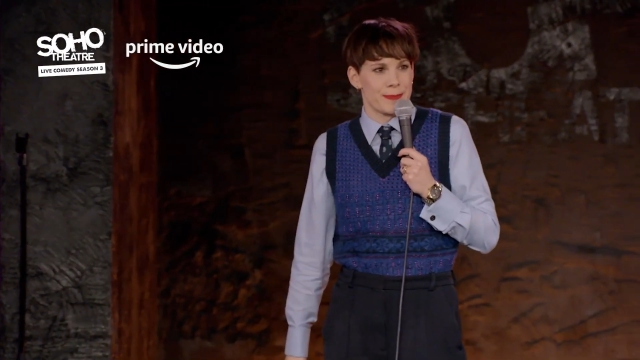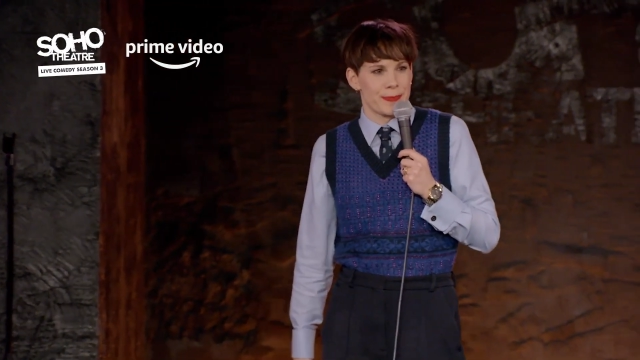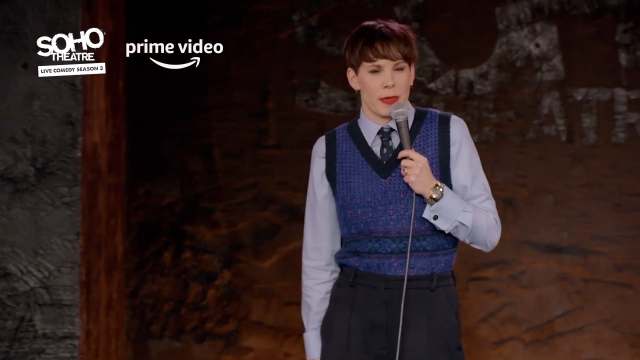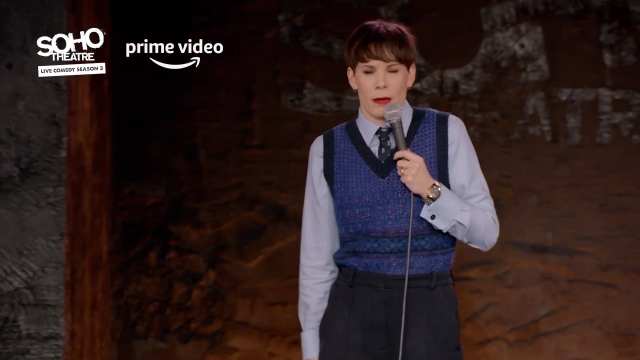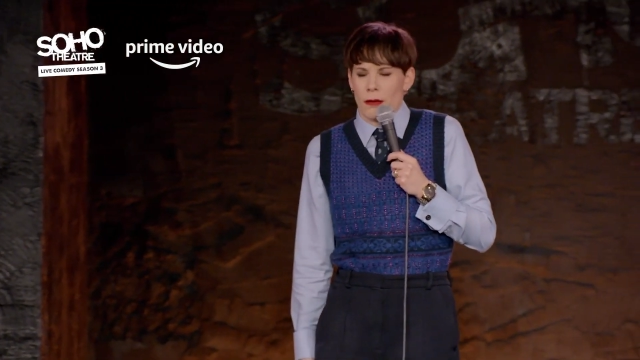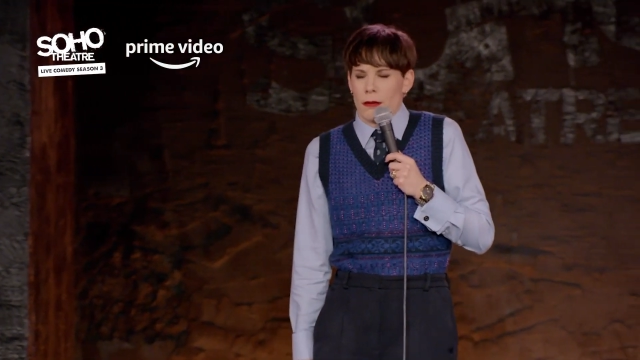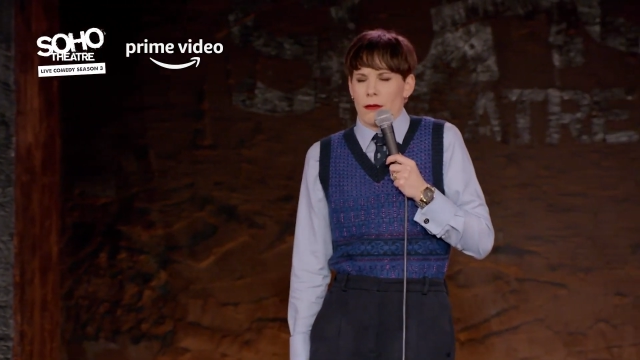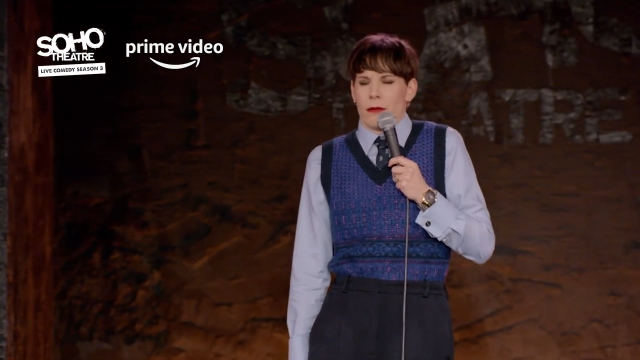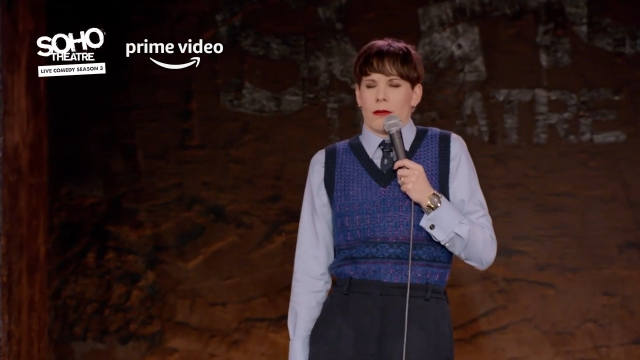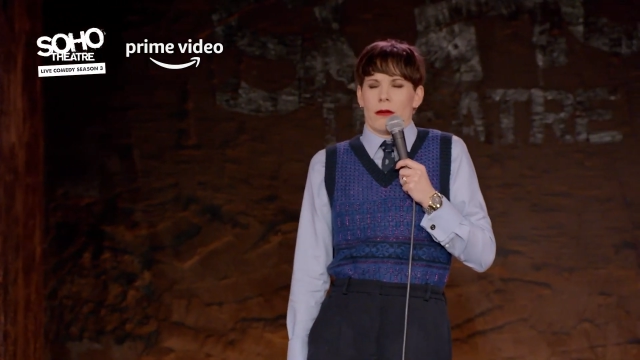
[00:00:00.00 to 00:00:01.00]

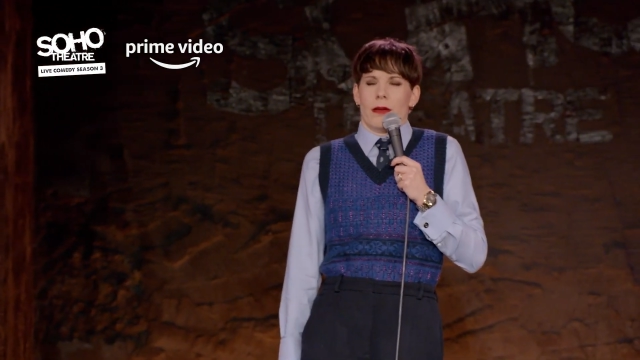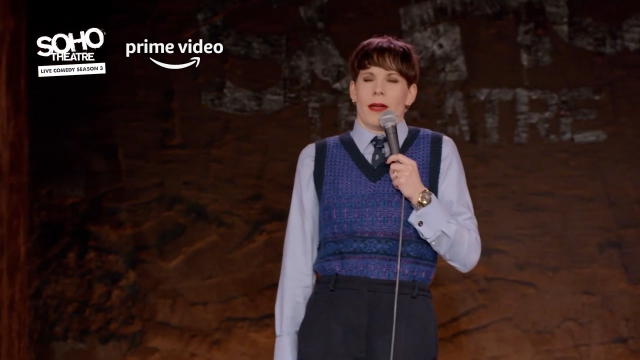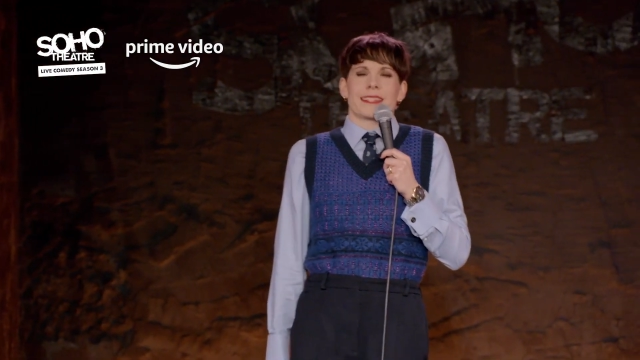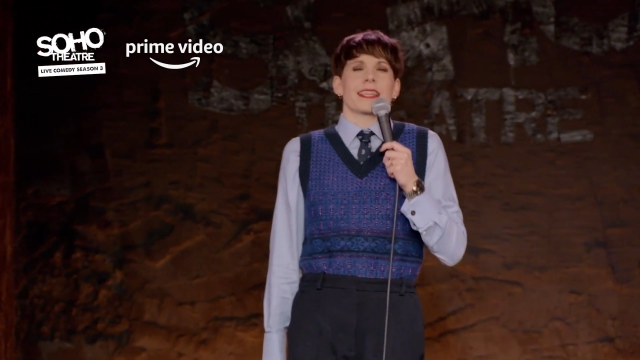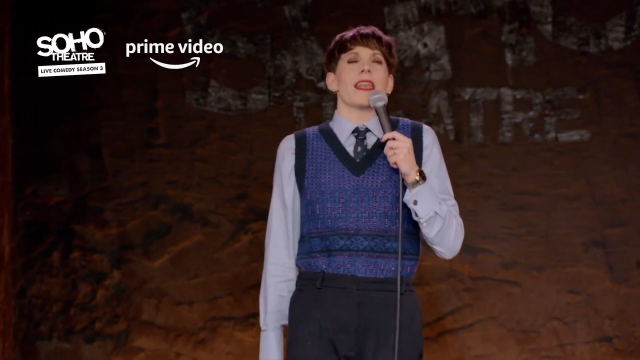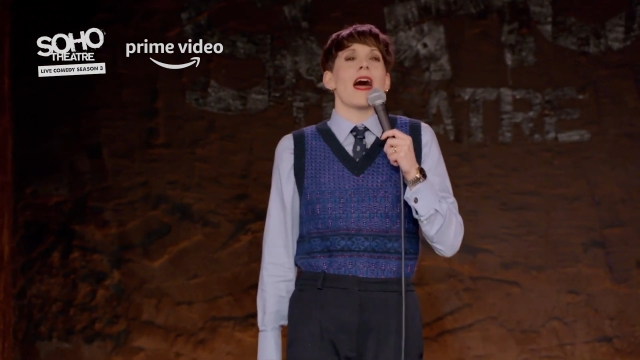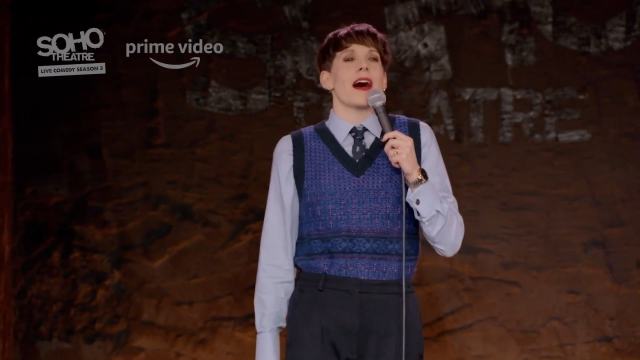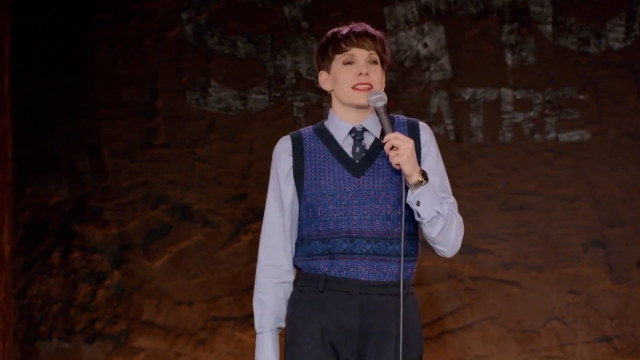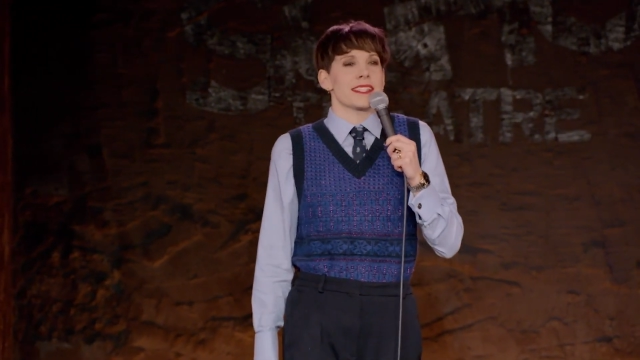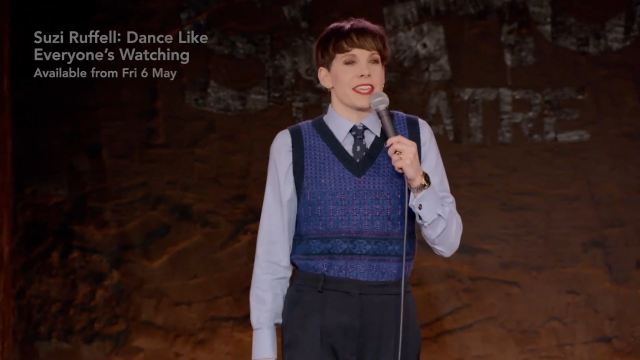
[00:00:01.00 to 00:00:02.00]
That's the
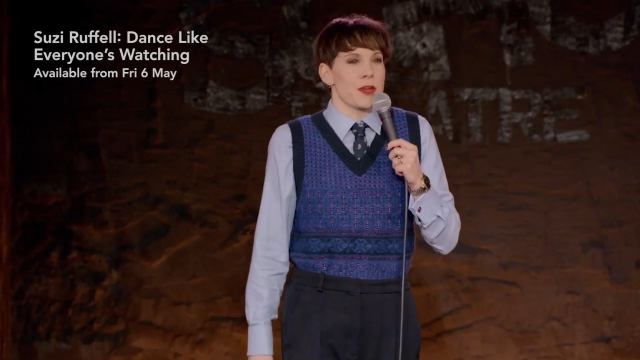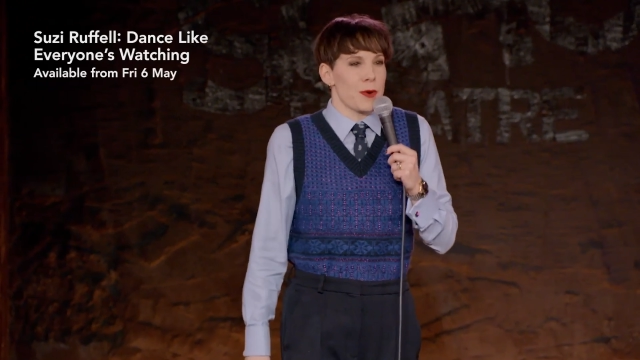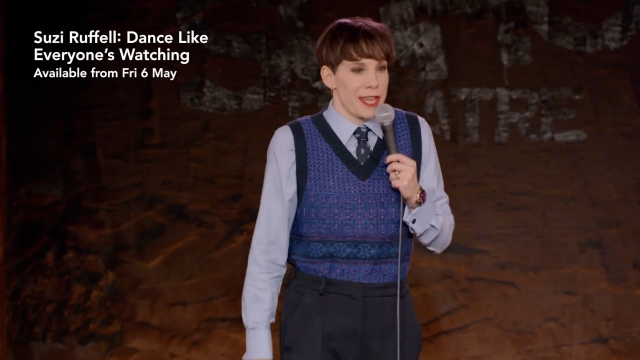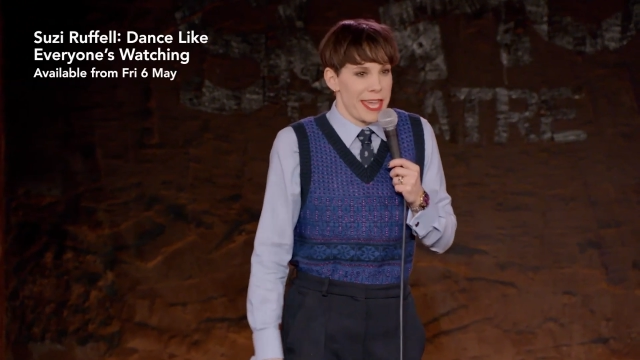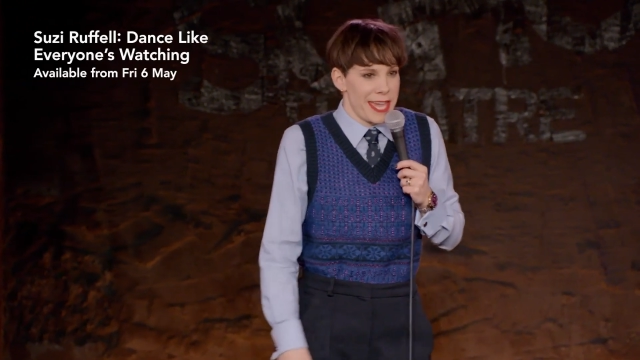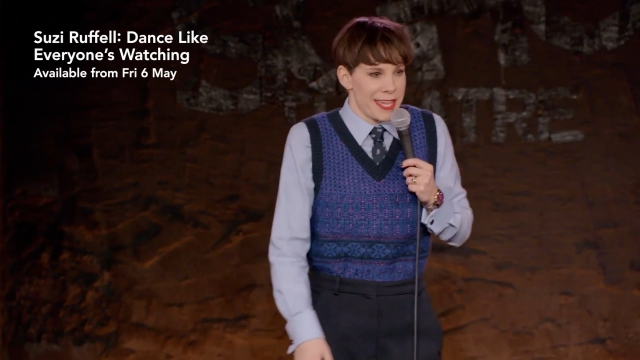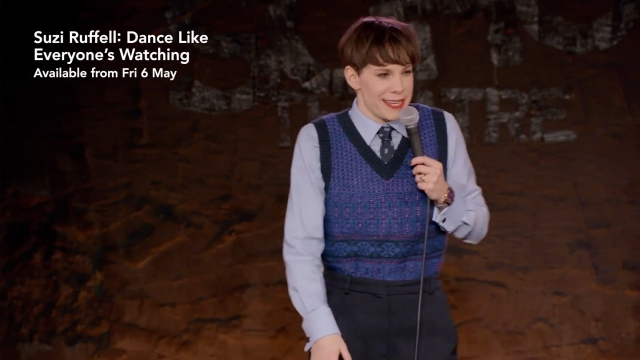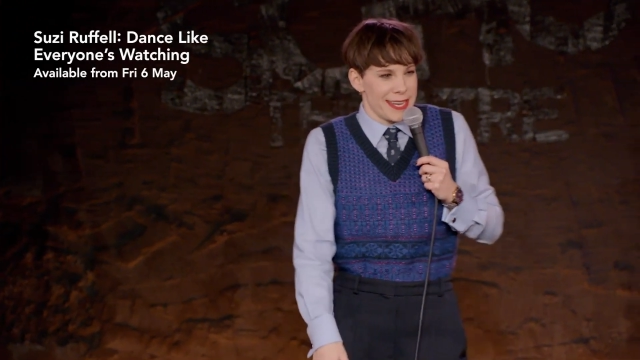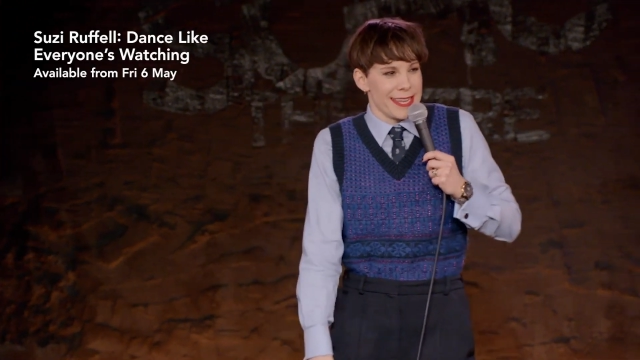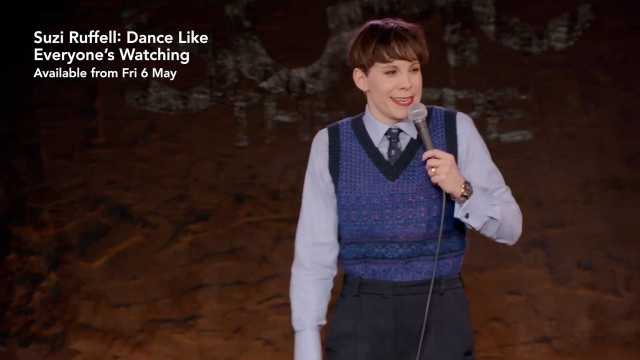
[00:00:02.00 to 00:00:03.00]
last thing you want to hear,
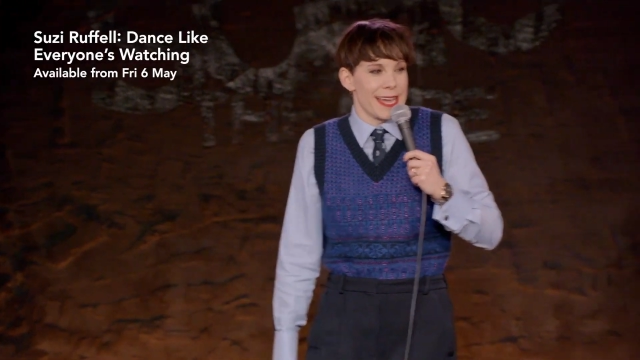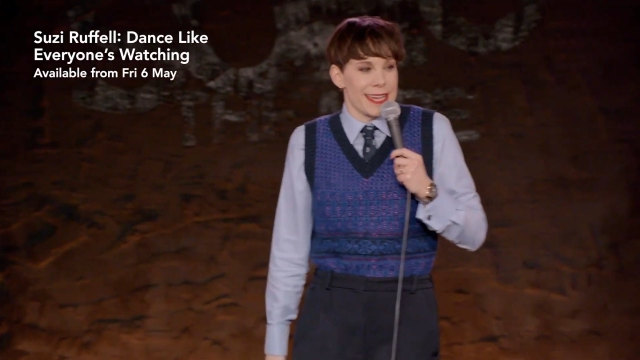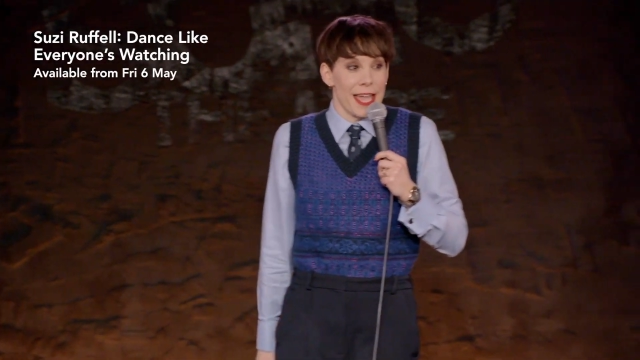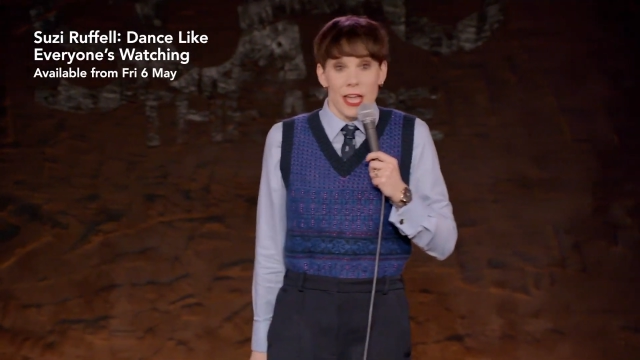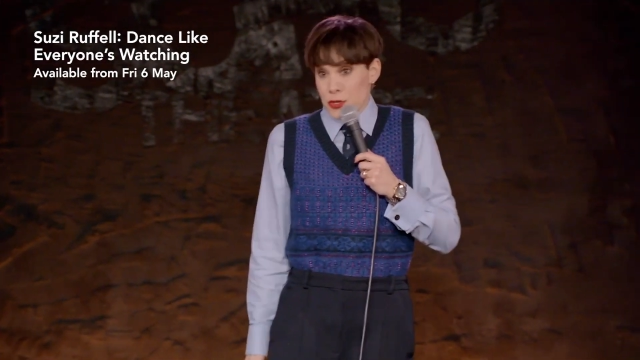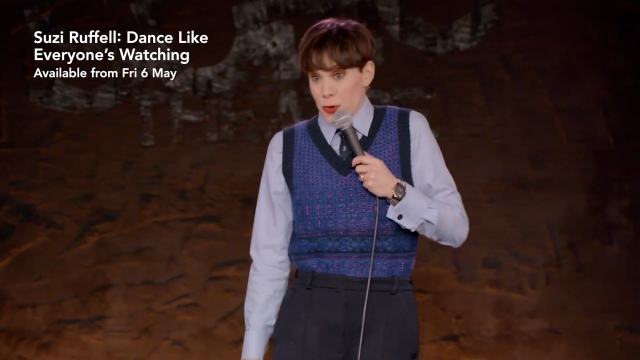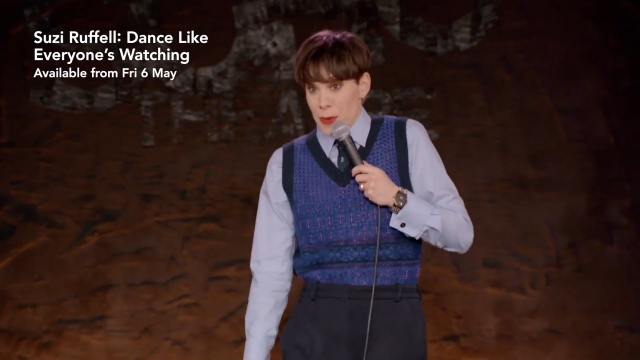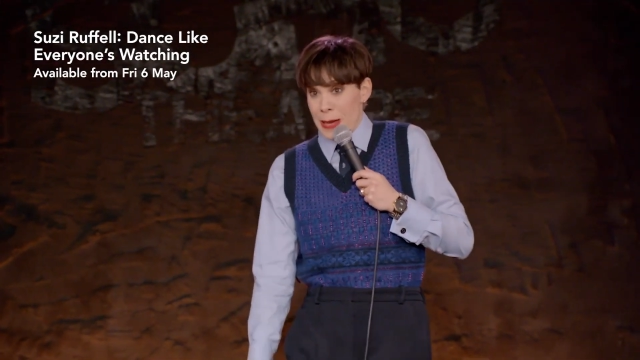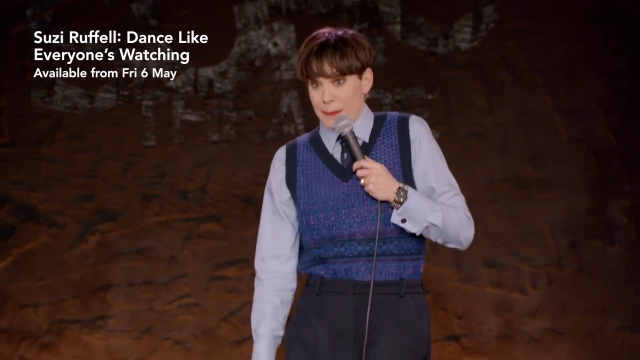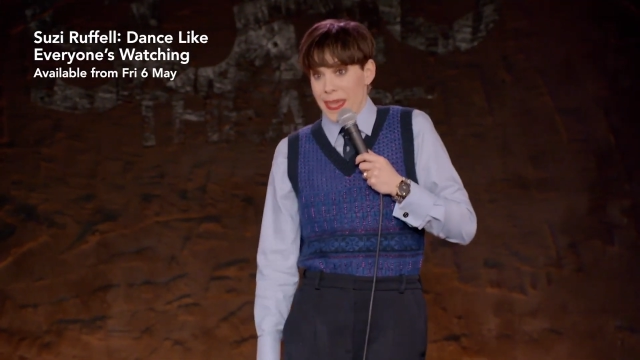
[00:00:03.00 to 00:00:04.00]
isn't it? Like, do you want
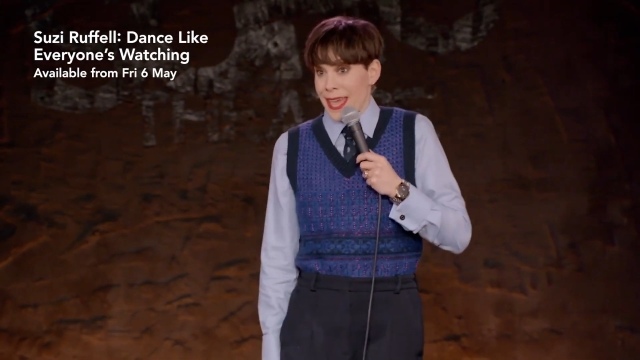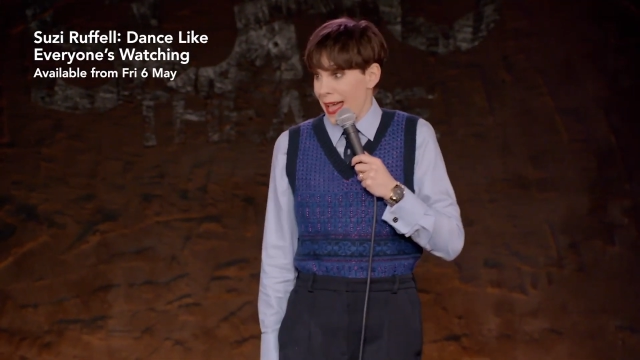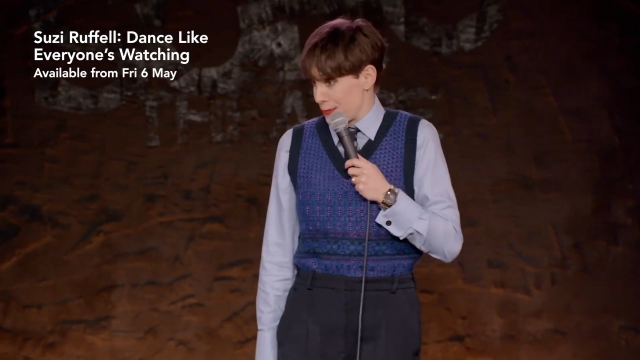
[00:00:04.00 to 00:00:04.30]
to add me?